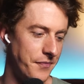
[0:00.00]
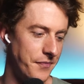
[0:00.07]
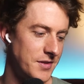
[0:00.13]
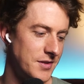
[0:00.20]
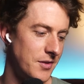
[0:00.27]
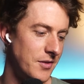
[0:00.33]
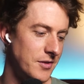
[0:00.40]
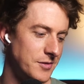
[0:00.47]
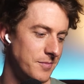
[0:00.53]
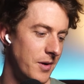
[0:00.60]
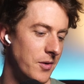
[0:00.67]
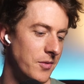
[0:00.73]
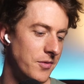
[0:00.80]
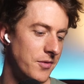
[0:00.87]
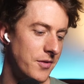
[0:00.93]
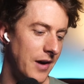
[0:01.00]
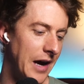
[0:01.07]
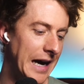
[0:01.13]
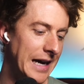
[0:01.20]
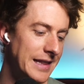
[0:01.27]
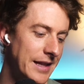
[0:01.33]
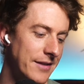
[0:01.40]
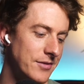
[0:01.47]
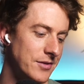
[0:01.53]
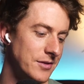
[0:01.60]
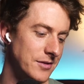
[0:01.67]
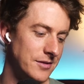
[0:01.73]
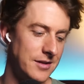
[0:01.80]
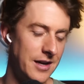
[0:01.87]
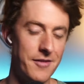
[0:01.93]
So there's both a high
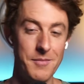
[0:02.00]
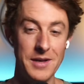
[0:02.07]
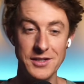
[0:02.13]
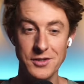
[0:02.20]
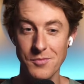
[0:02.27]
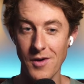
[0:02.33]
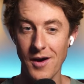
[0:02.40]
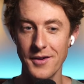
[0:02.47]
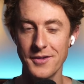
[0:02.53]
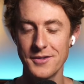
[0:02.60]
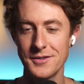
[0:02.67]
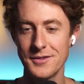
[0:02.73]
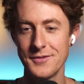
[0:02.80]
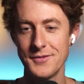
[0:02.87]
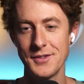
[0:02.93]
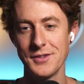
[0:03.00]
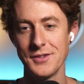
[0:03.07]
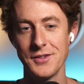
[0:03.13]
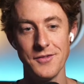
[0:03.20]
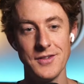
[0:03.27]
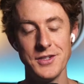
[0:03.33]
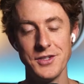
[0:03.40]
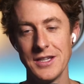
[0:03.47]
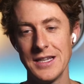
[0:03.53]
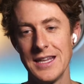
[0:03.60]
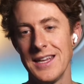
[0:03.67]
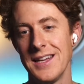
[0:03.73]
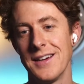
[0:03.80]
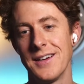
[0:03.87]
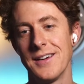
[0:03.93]
level kind of mental model, there's a vision
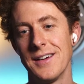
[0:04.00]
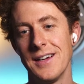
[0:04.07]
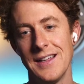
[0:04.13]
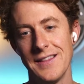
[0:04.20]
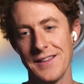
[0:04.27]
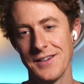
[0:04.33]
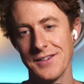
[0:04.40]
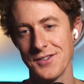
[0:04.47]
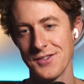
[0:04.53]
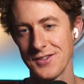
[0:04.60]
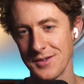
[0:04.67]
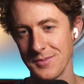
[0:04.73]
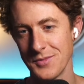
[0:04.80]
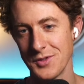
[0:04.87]
here, and there's some